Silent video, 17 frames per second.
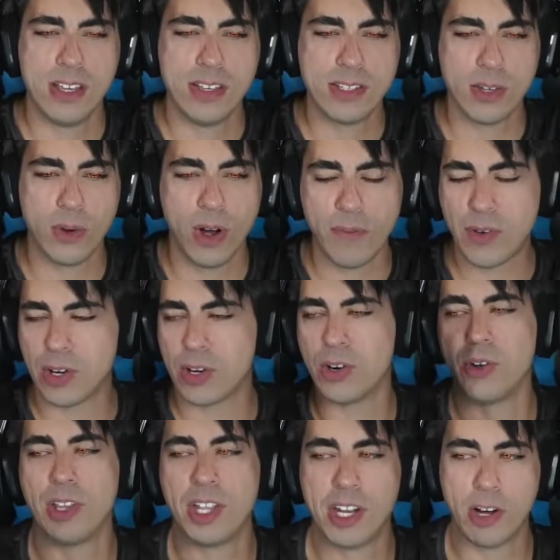So I figured
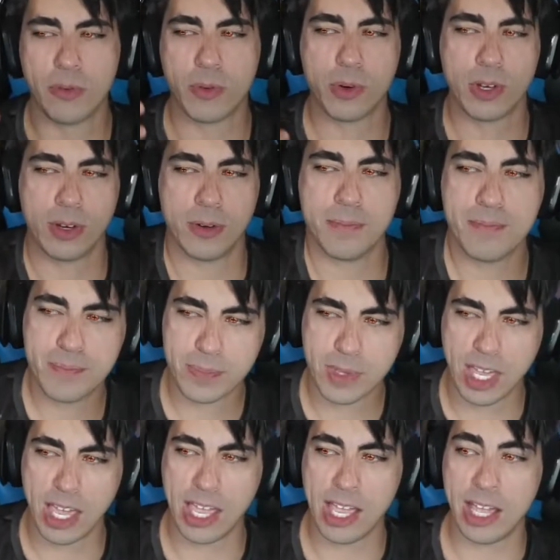all that out for you.
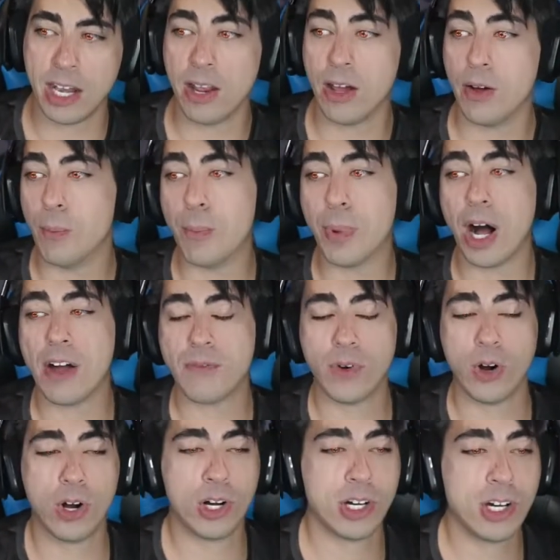And by
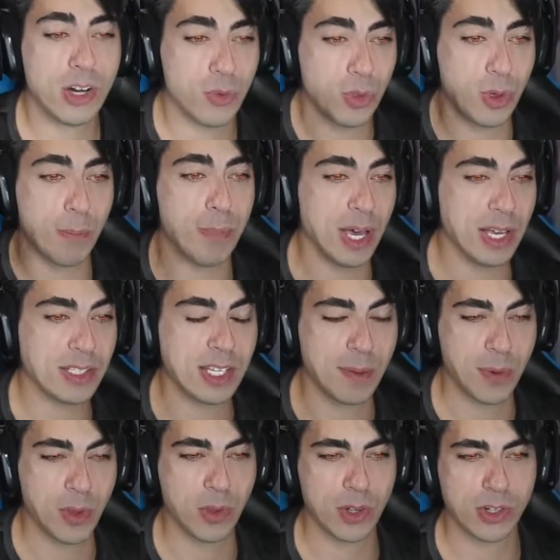far the best
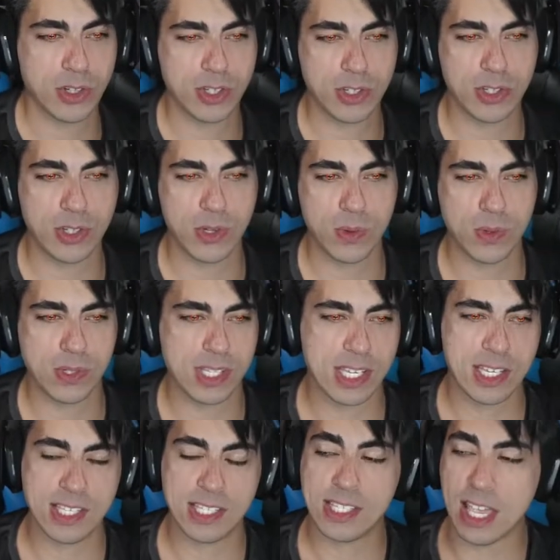emulator to use
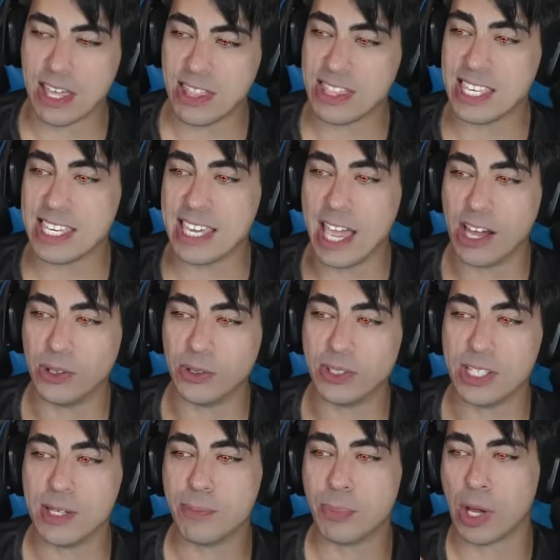is the
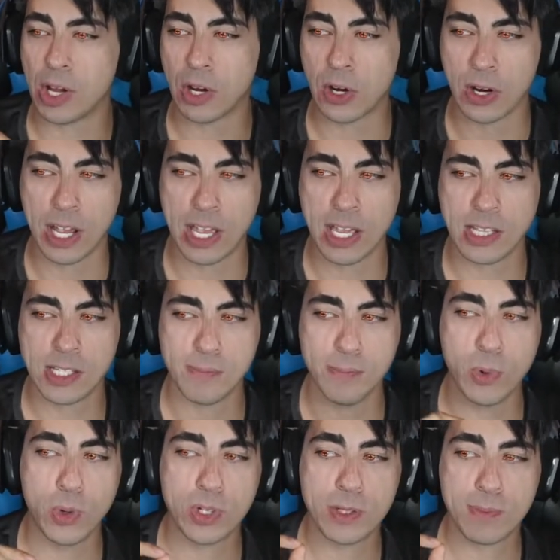LD player, oh, and yeah,
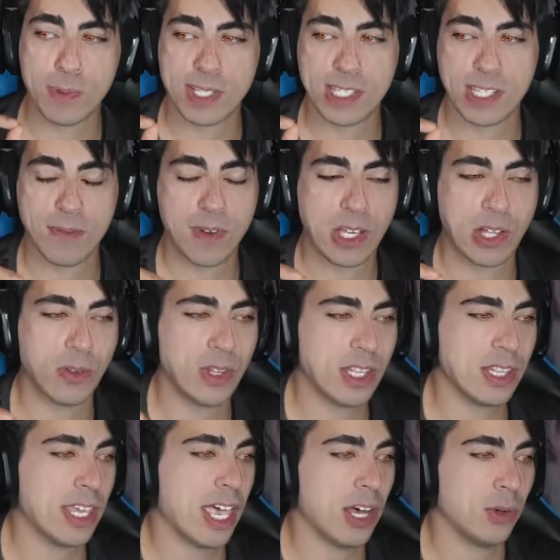more baby. specifically
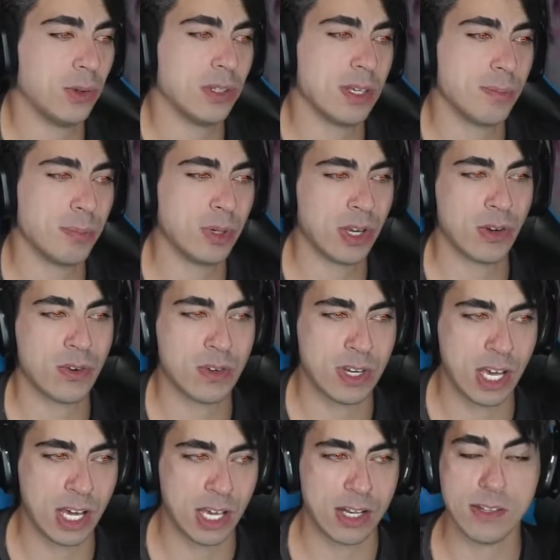the LD Player
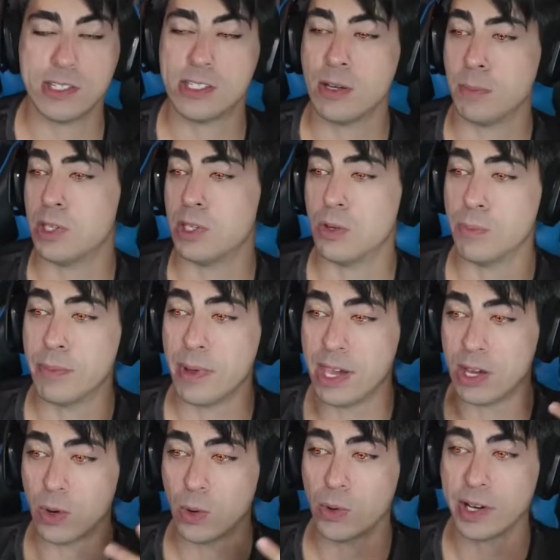9. Some of you
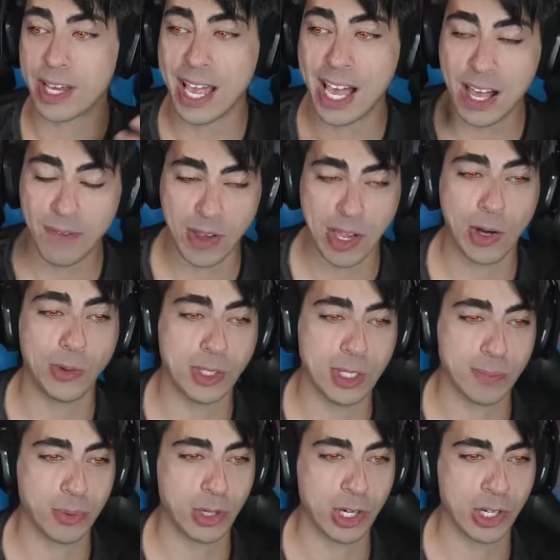may already have
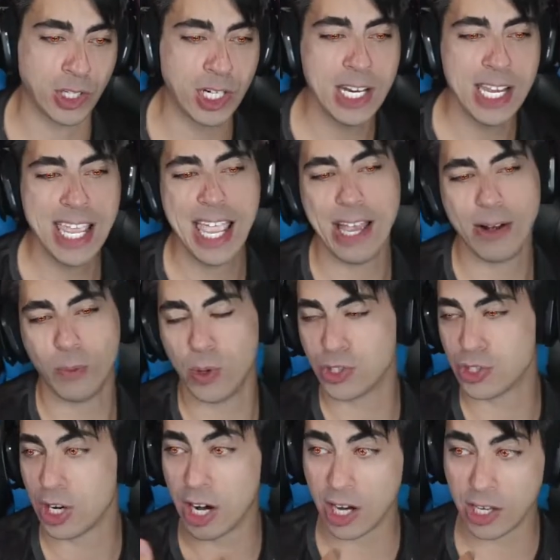LD Player, which
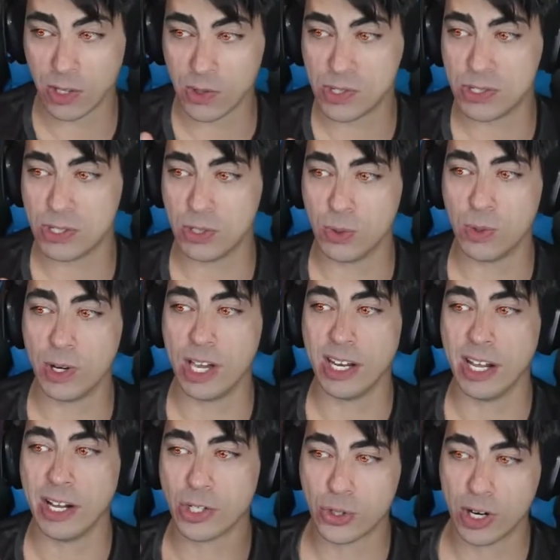I used to, and
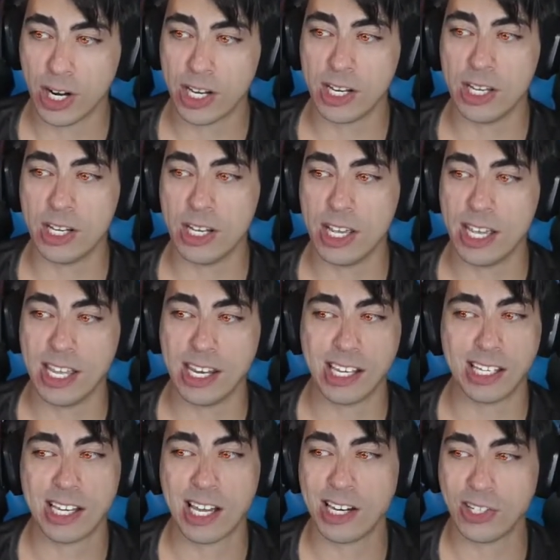I tried it, and
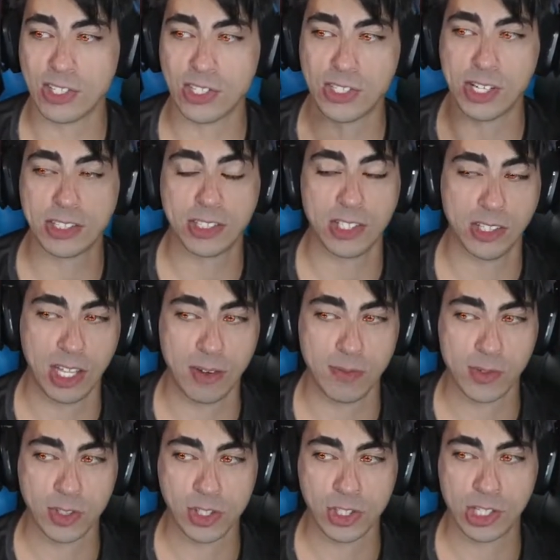it kind of sucked on that
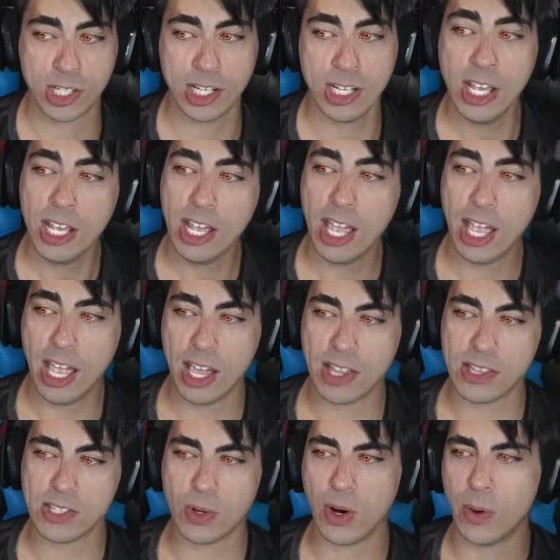version.
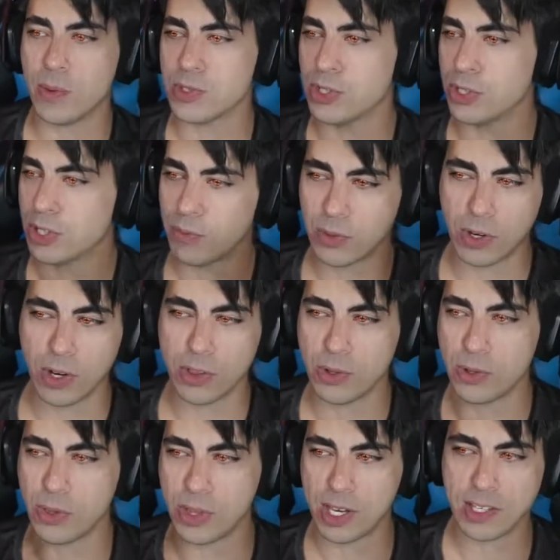And so I was looking for
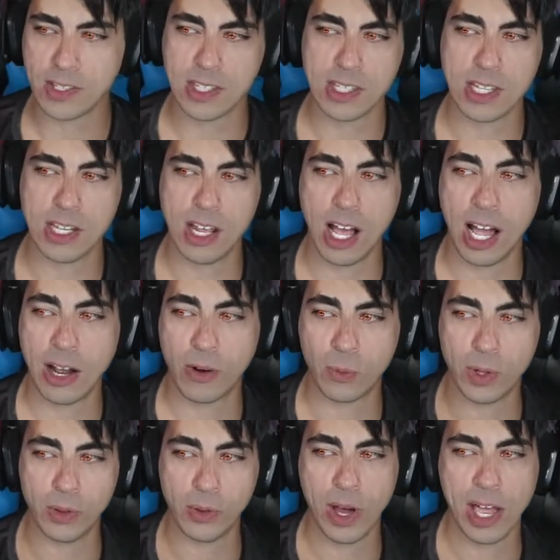other things, and then I
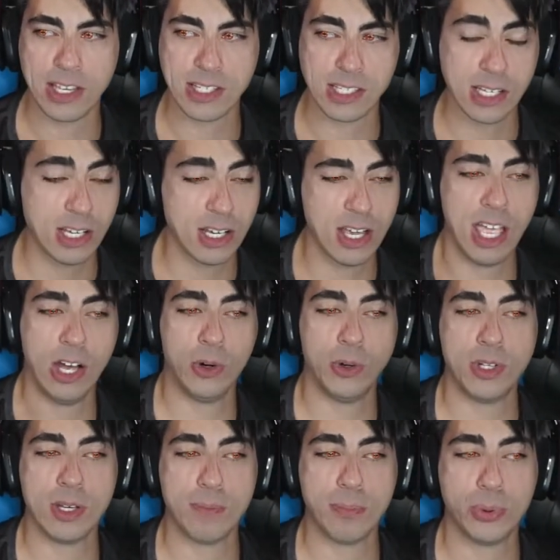realized
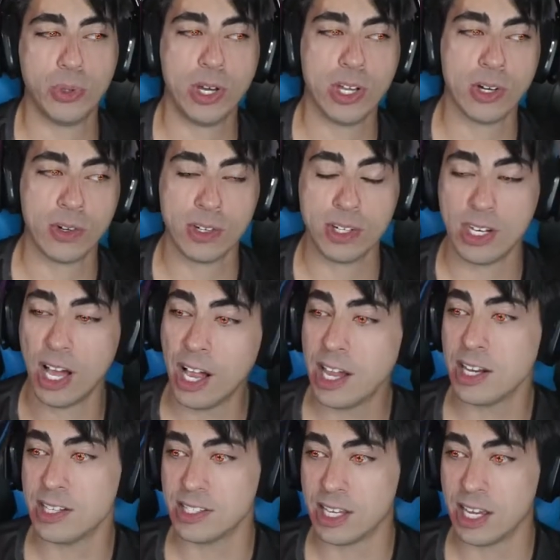LD Player
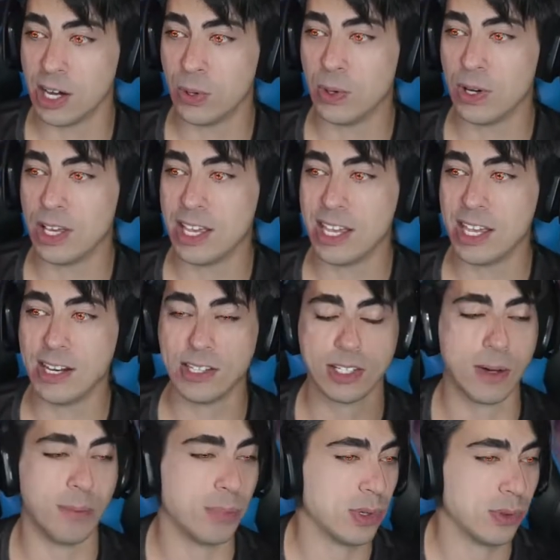9 is out, and it's
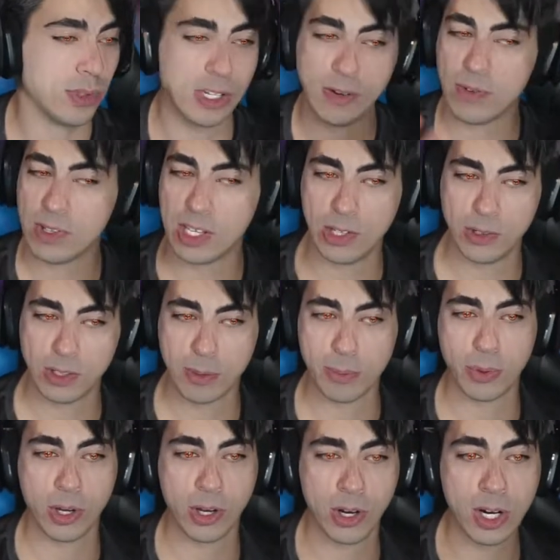completely different than LD
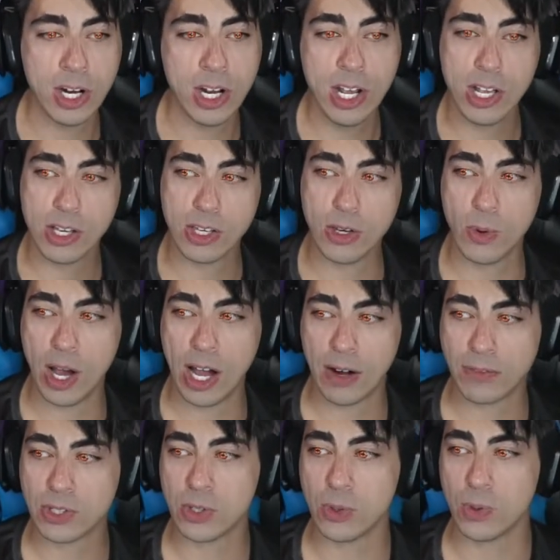Player. You
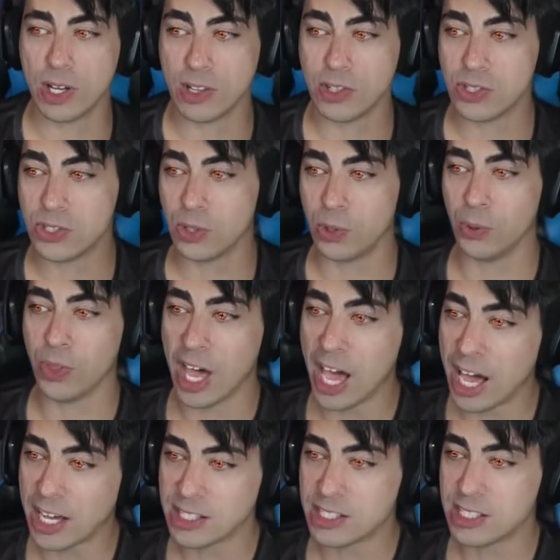have to install
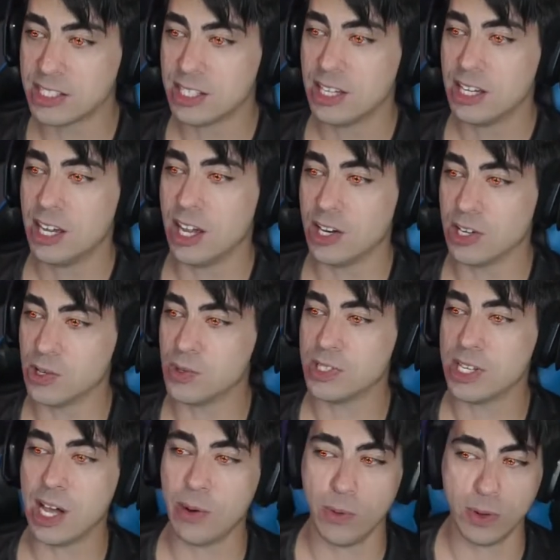that and use
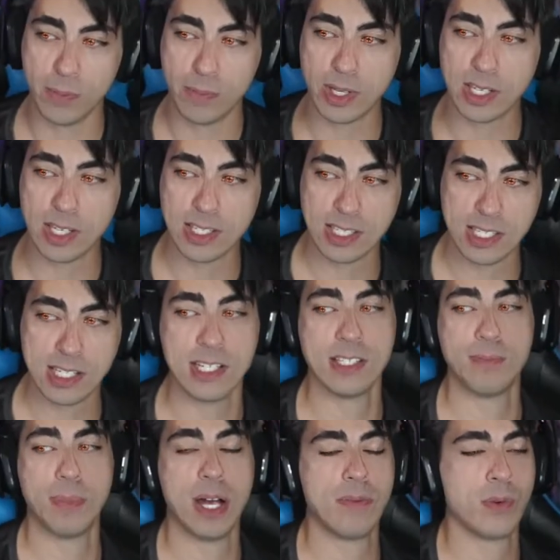that one because it is
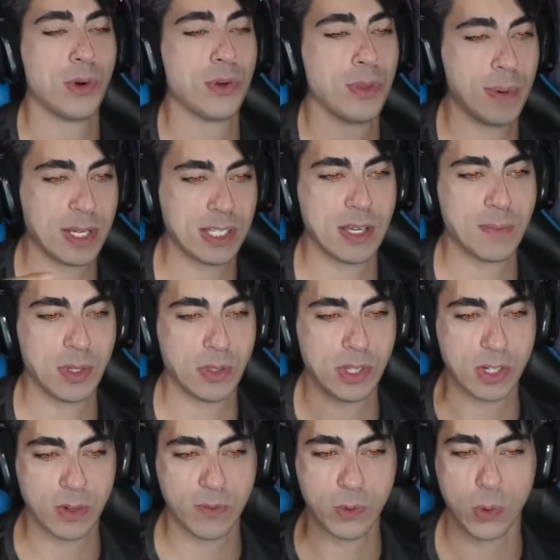by far the best
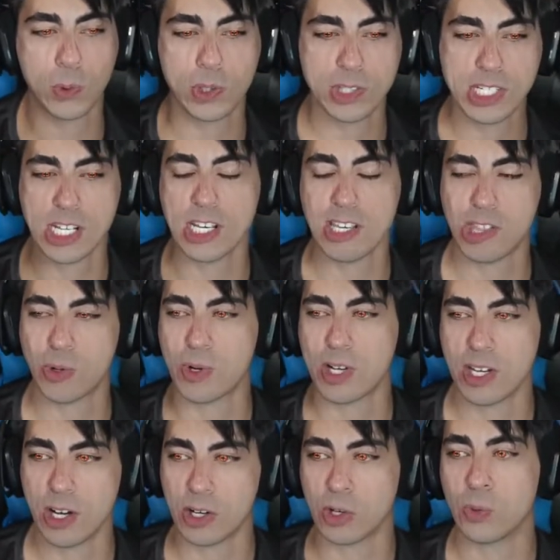emulator for
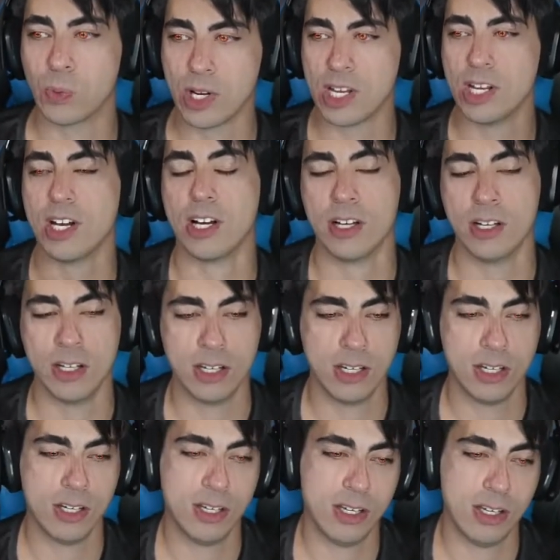T3 Arena.
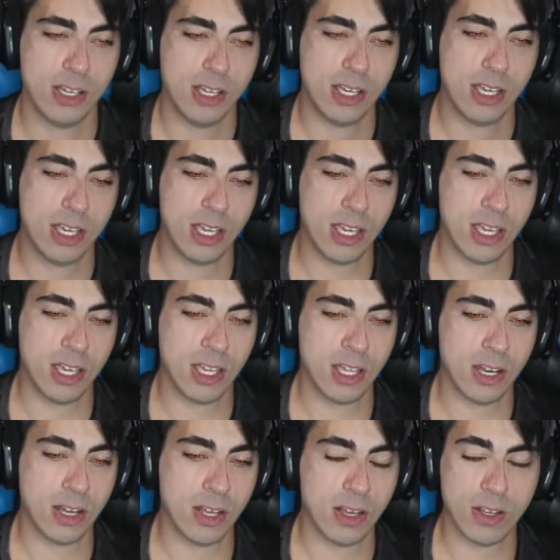
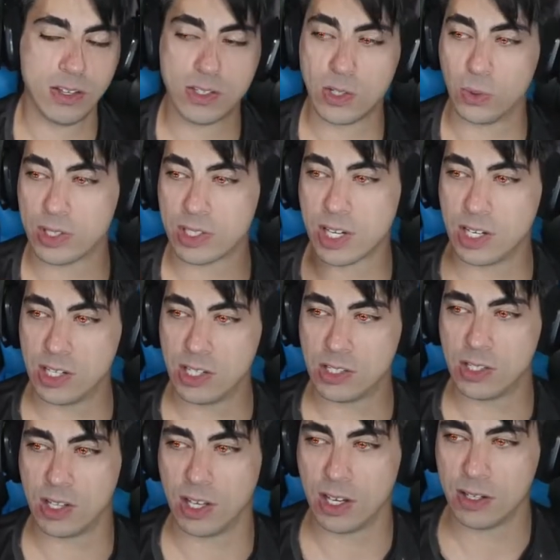And so let's get
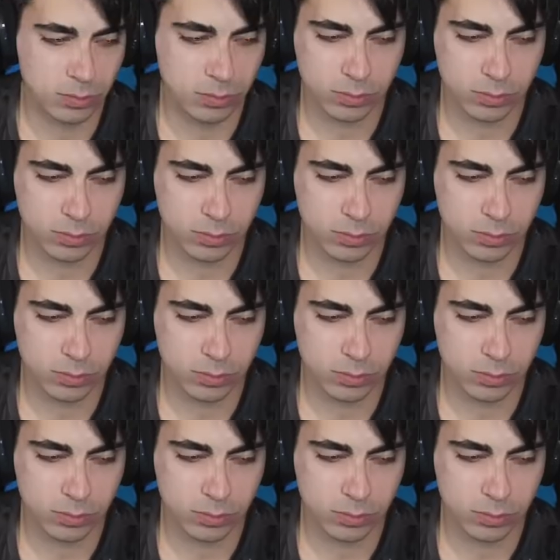into that.